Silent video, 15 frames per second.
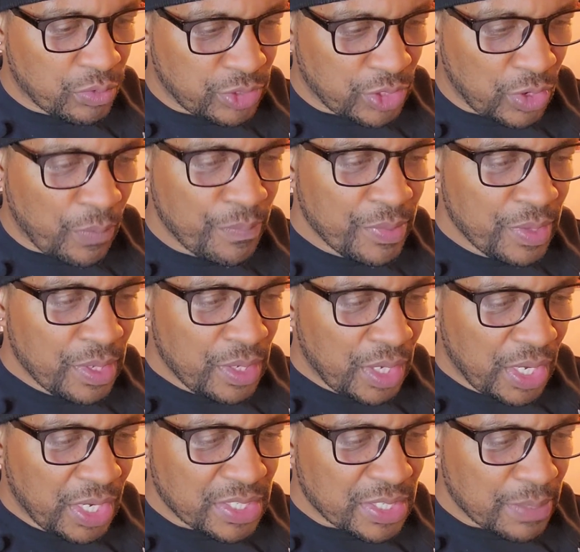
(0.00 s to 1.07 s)
So
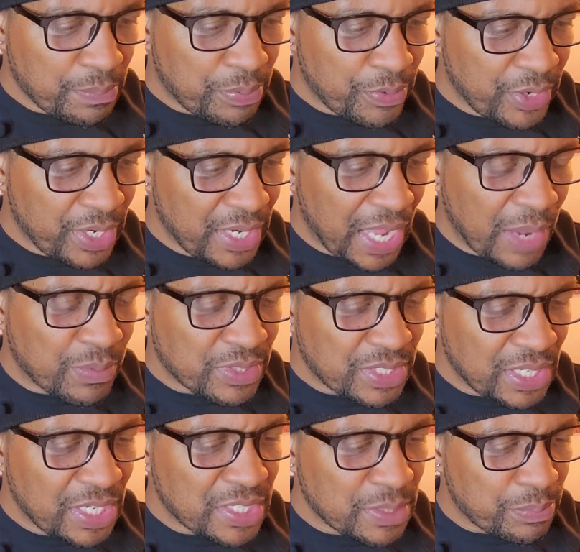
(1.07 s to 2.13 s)
he's a pretty
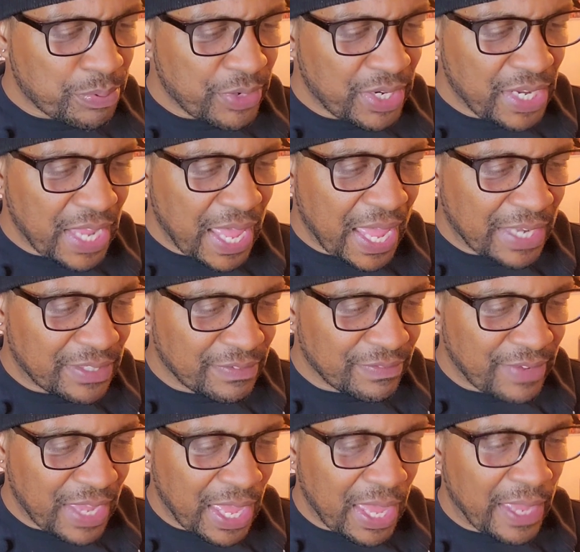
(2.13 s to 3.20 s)

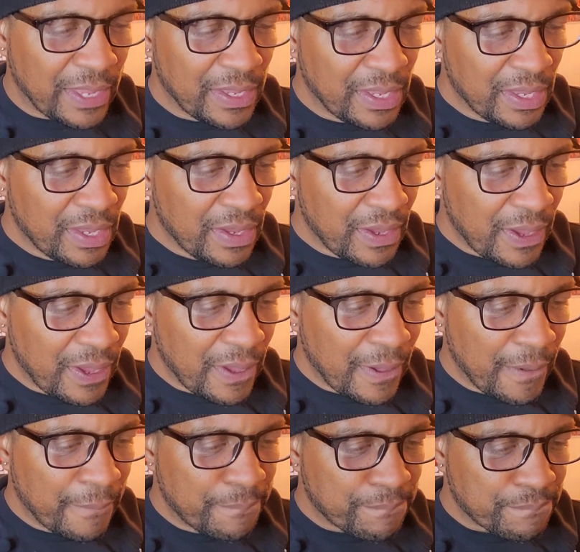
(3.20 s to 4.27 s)
active guy.
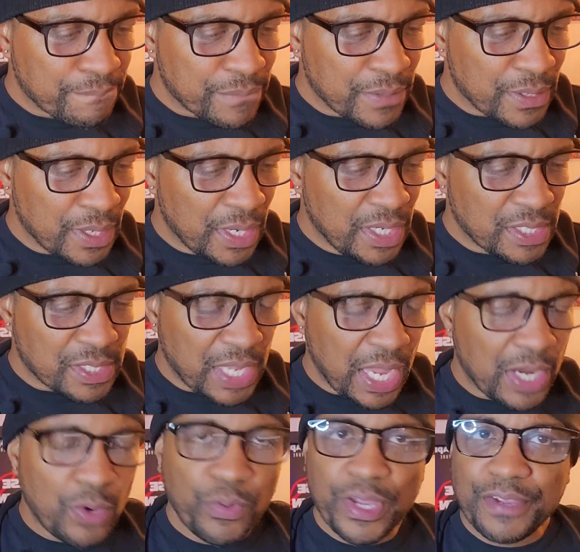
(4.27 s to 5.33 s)
He's
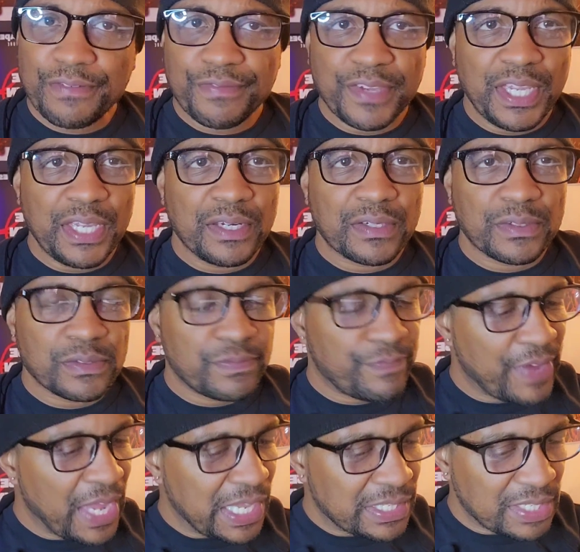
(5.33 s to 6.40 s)
got quick feet,
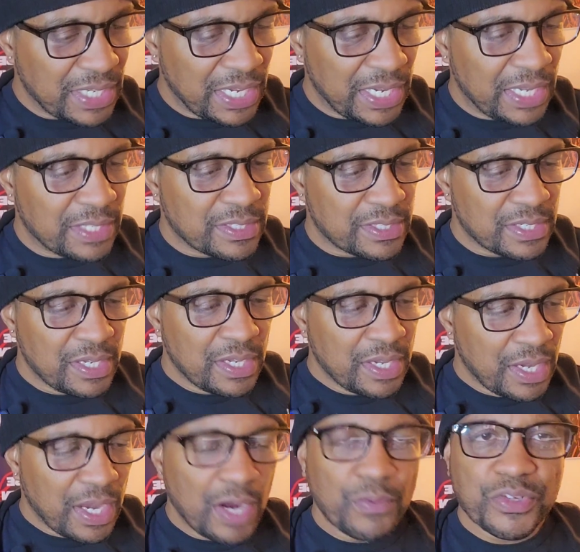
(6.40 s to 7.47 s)
fast hands,
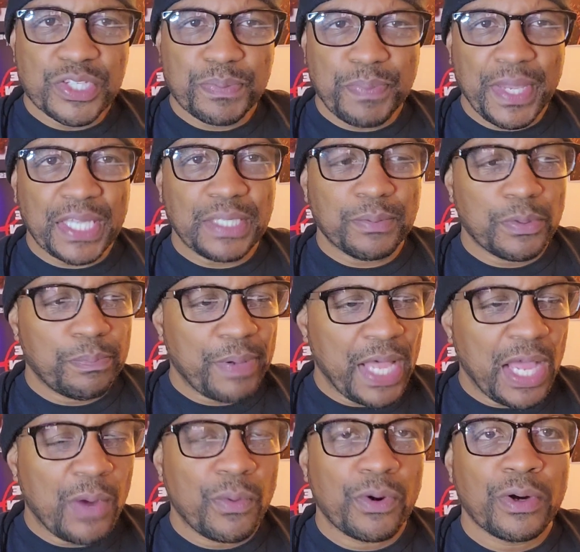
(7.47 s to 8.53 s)
respectable
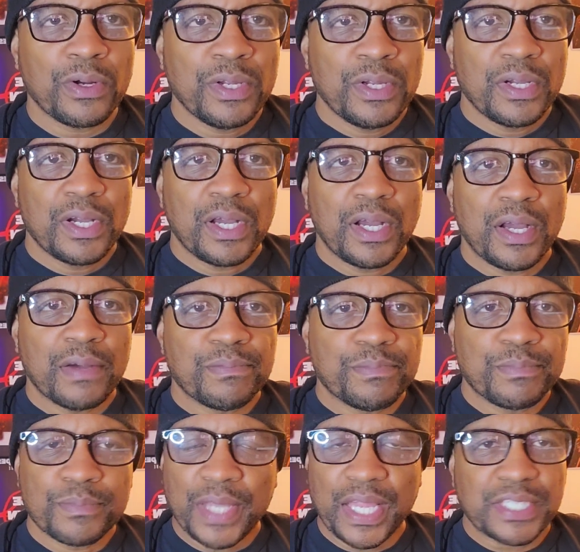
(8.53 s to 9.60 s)
power.
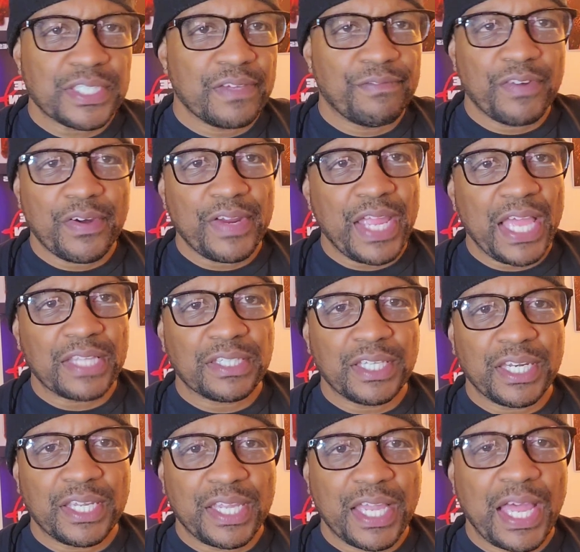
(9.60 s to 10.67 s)
Like I said, very
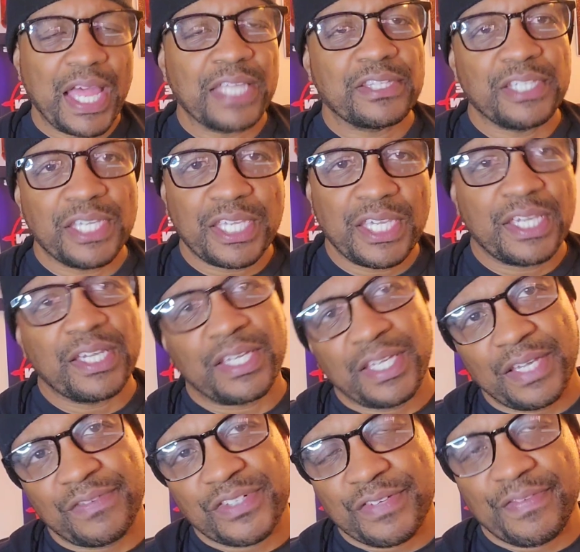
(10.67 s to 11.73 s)
athletic guy. I think he could
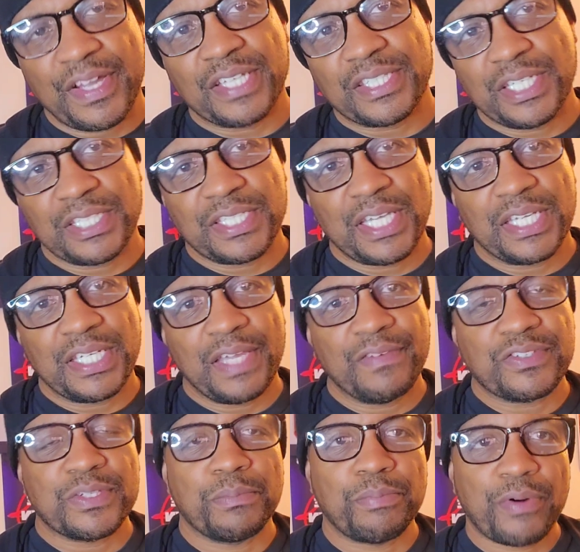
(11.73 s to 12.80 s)
give Gervonta Tank
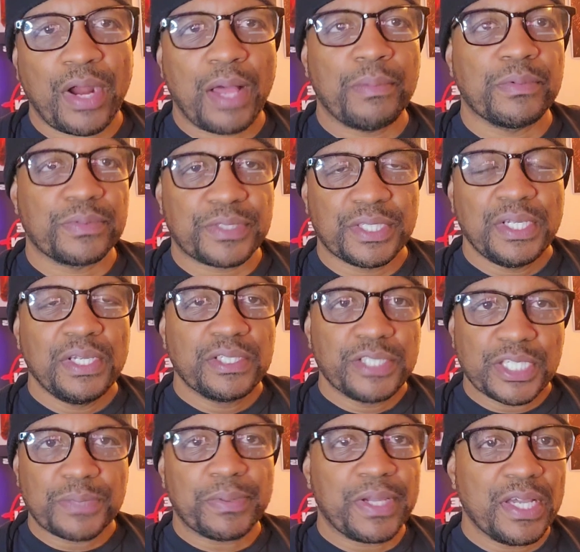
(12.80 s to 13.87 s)
Davis some problems
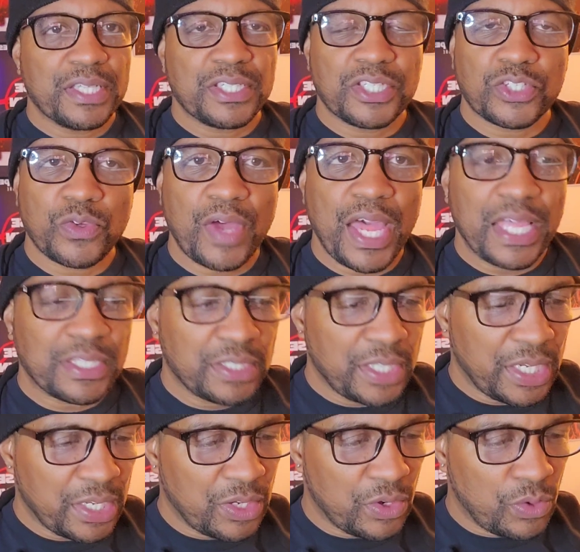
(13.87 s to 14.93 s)
just because he's so
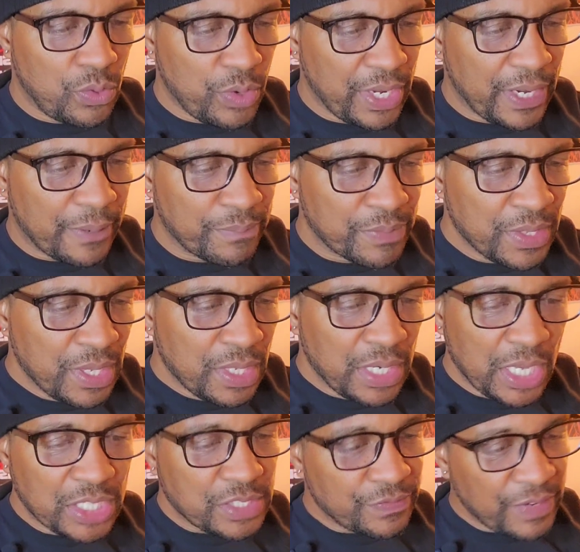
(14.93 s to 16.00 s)
athletic and quick.
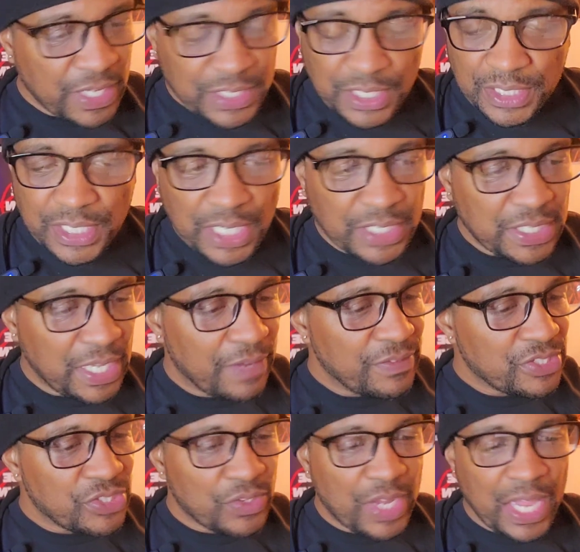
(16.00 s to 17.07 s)
Now, Gervonta Tank
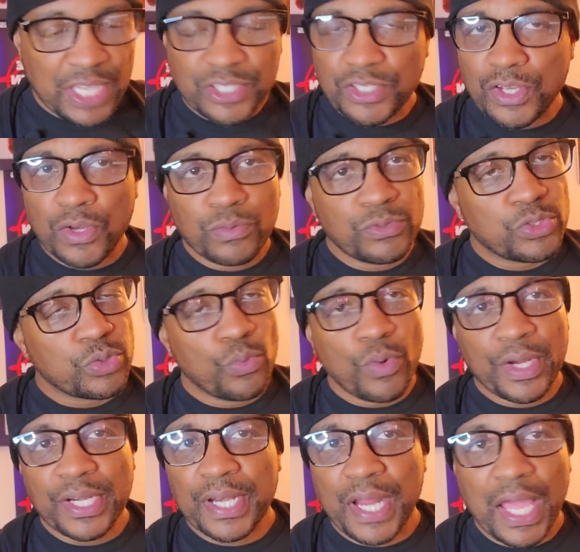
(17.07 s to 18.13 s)
Davis, you guys know,
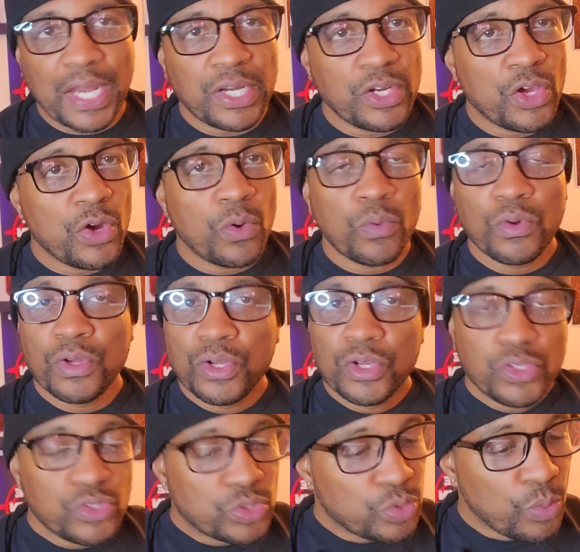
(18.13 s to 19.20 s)
29-0,
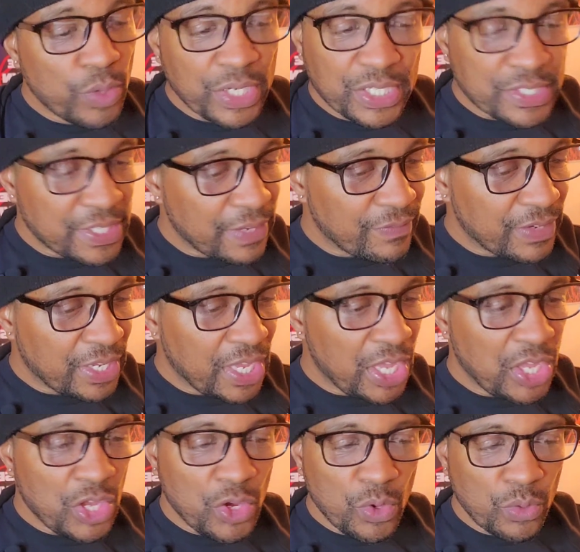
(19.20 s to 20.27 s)
27
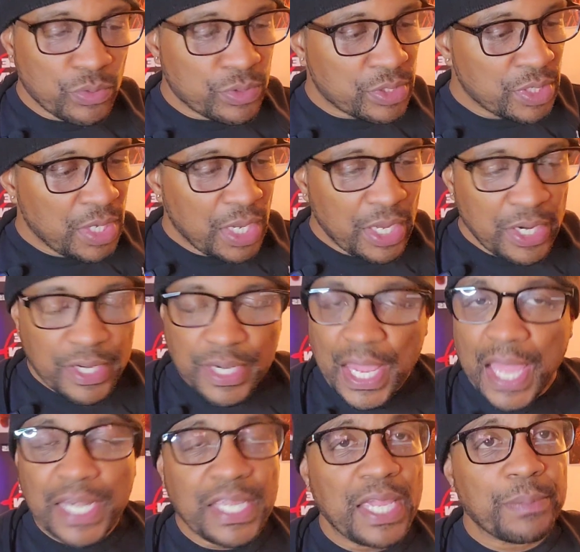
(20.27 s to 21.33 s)
KOs,
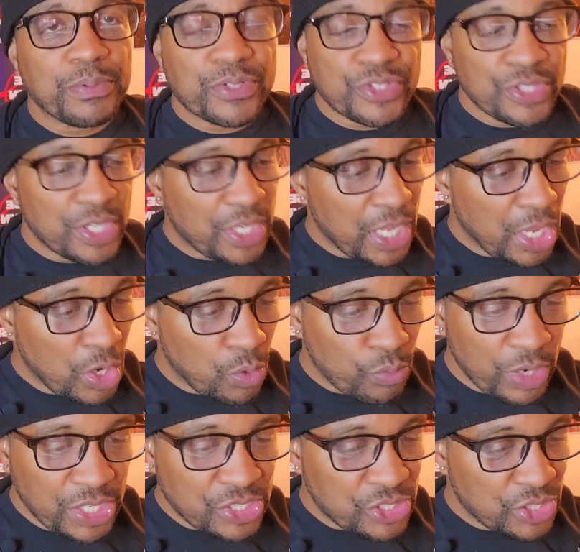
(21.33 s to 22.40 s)
98% KO
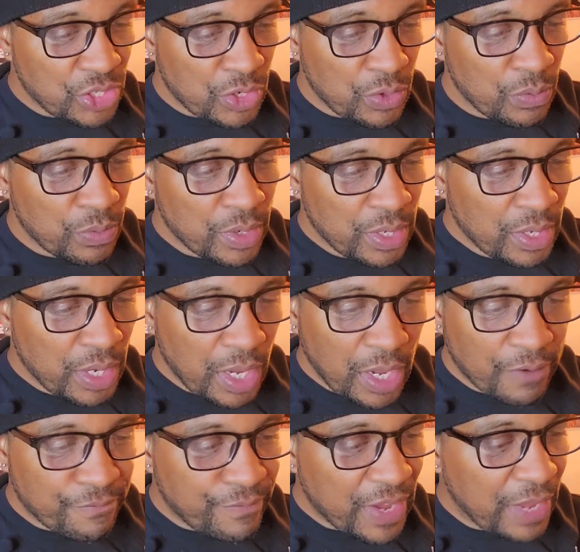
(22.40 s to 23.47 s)
ratio,
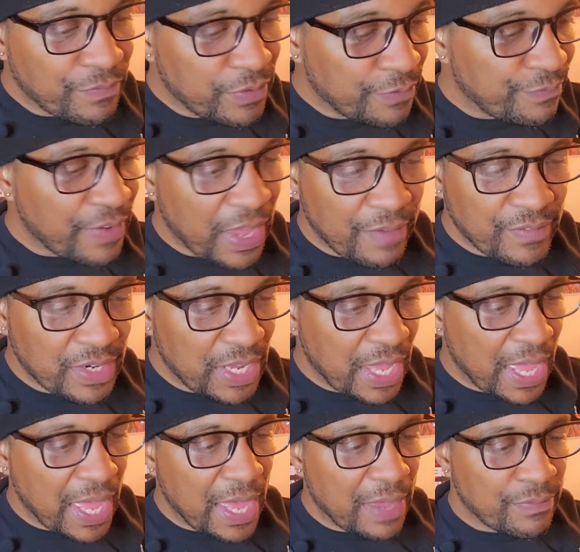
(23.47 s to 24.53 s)

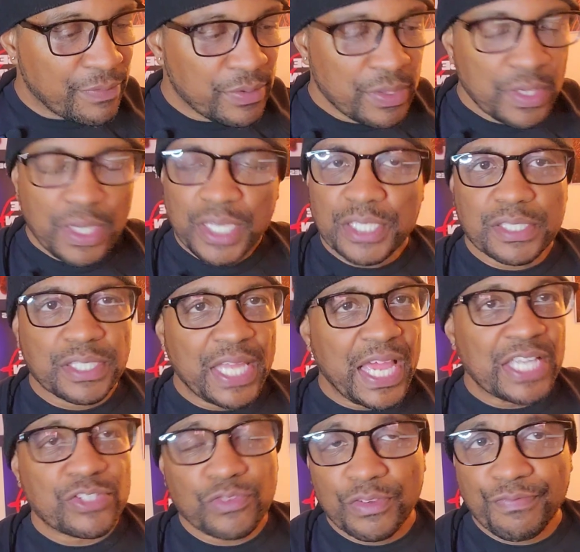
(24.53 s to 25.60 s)
5'5.5". His
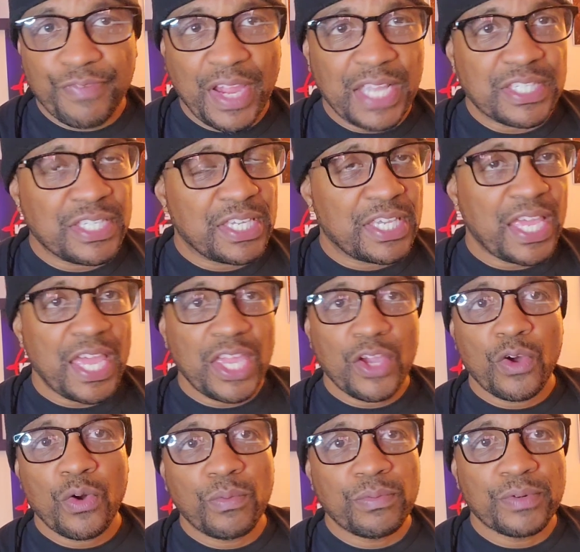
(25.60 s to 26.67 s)
last three fights, he
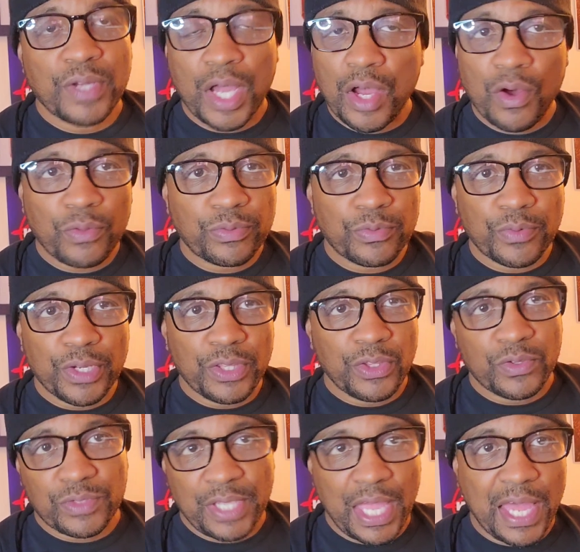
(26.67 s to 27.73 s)
KO'd all three of
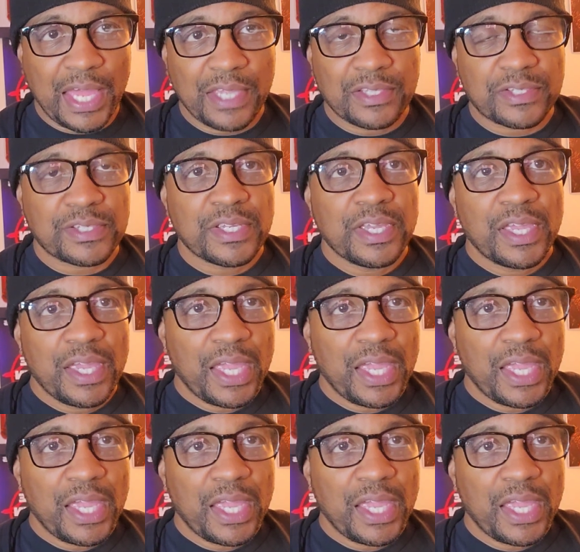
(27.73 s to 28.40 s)
those guys.